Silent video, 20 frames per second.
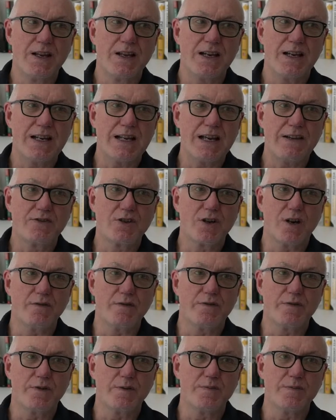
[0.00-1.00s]
And I've
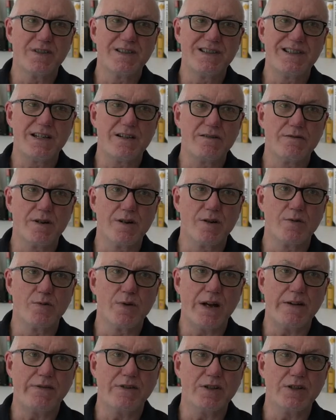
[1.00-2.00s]
gone from 0
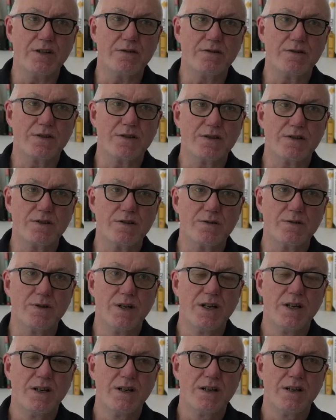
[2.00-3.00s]
revenue to
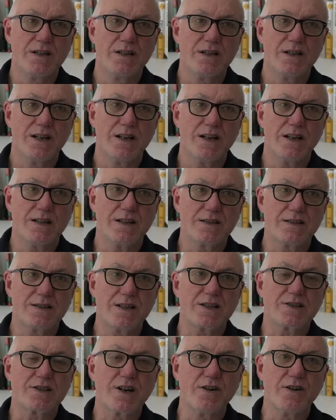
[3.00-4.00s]

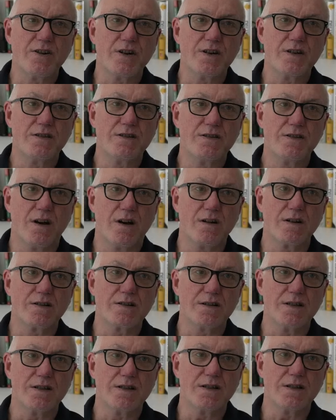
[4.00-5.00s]

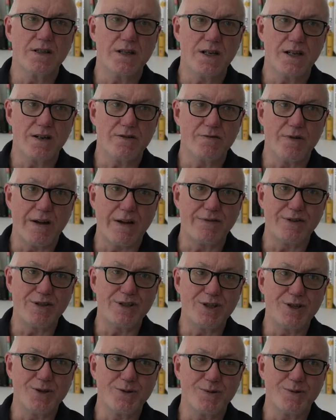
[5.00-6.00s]
$600 a year
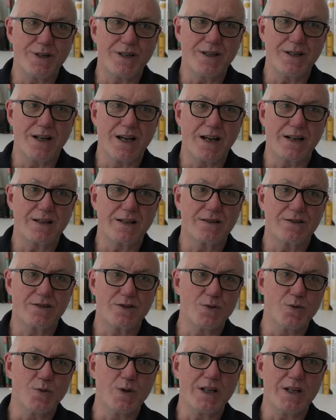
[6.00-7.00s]
revenue in like
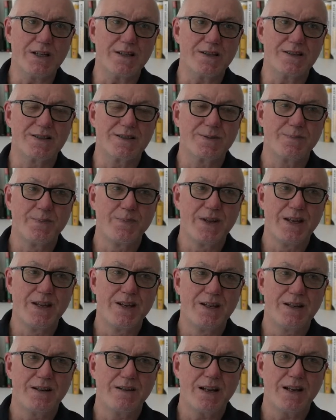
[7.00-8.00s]
2 weeks,
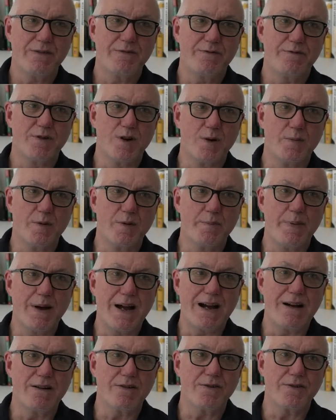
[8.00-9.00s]
from
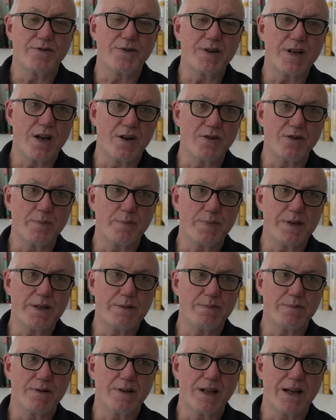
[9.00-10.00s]
about 300
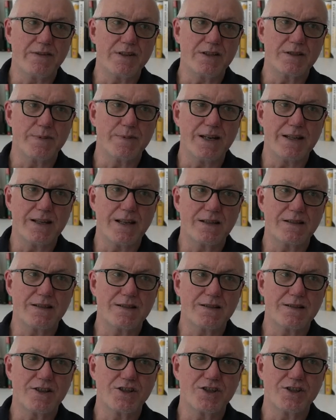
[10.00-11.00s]
people having to make that
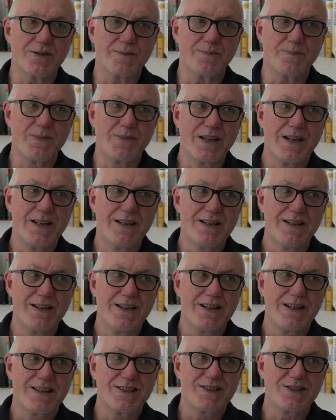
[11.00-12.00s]
decision.
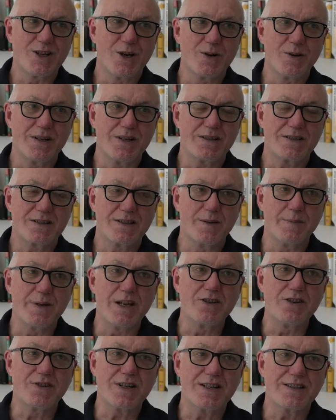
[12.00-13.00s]
So it's going to be
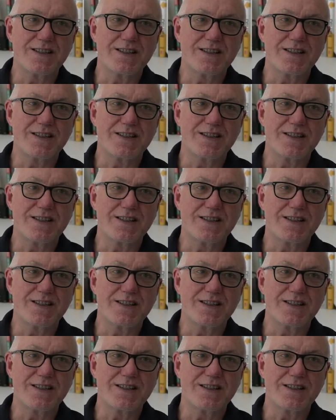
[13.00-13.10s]
interesting.